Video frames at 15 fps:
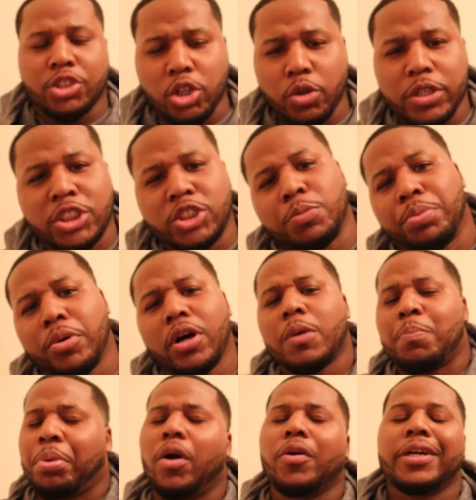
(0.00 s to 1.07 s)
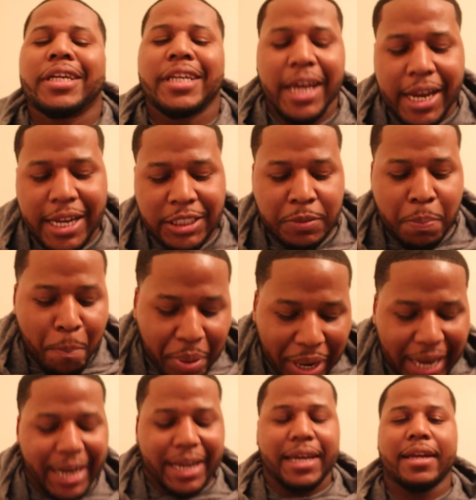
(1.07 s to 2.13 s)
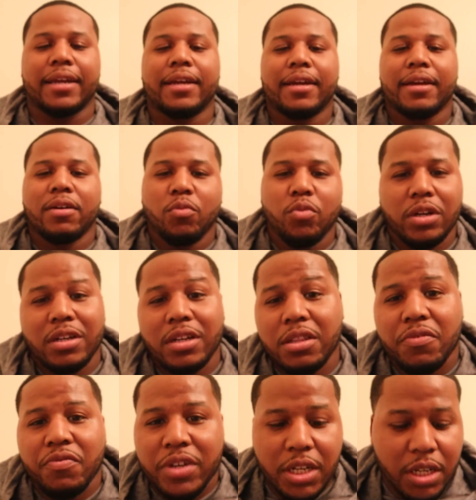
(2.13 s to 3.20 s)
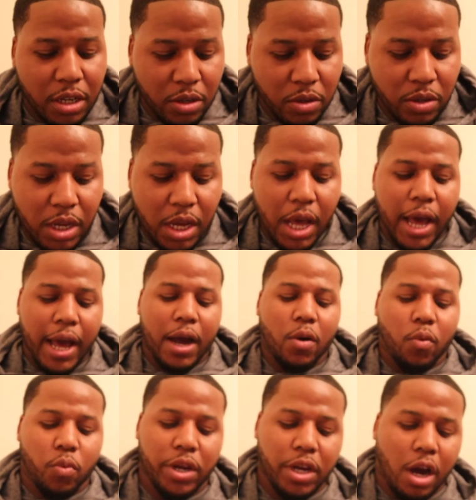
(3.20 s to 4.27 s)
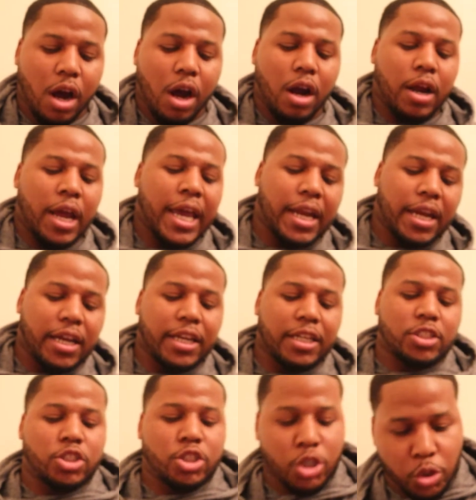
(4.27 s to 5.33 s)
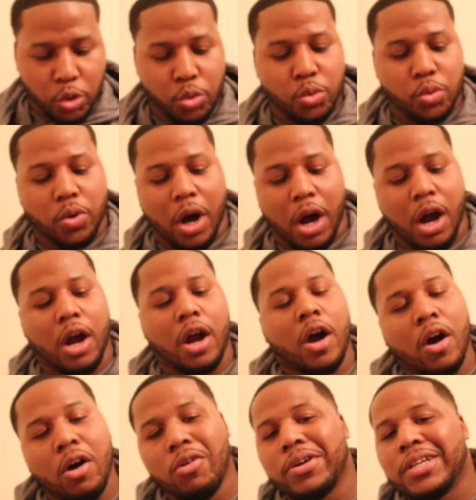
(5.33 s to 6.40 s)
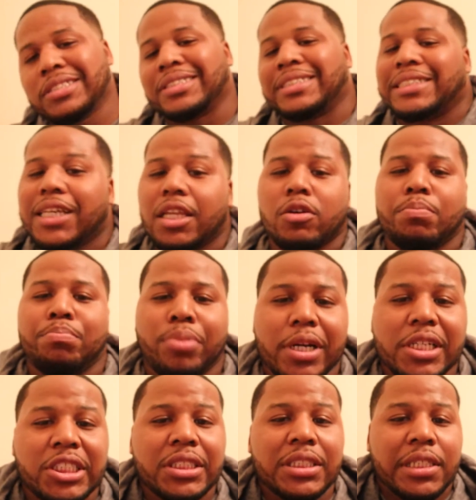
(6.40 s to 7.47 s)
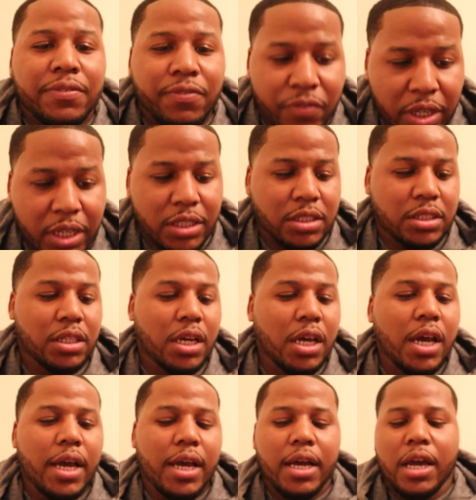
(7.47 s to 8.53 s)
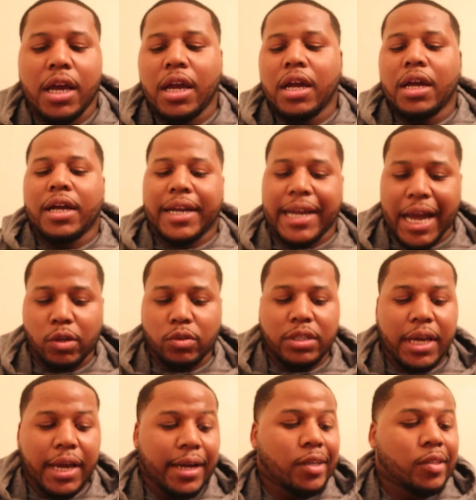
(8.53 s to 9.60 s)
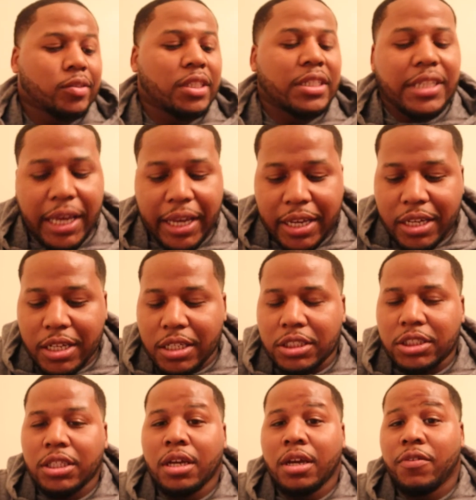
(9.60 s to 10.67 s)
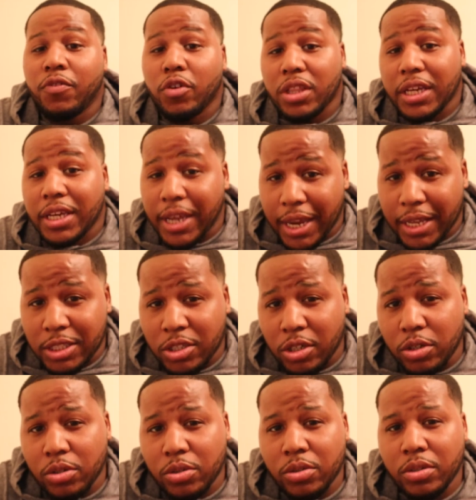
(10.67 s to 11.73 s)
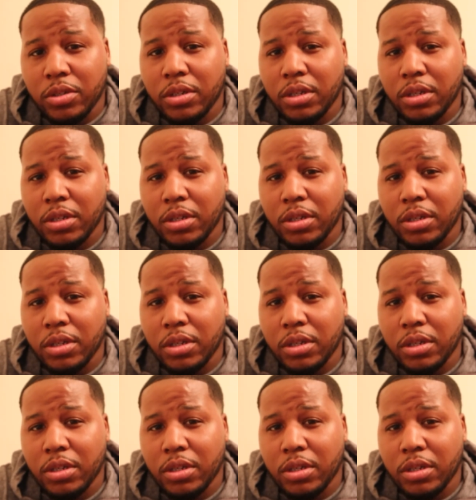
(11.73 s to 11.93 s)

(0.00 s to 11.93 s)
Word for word: do? It's your boy PokeGainz back with another video. We are heading to our Hoenn celebration event. Count down the days for the Kanto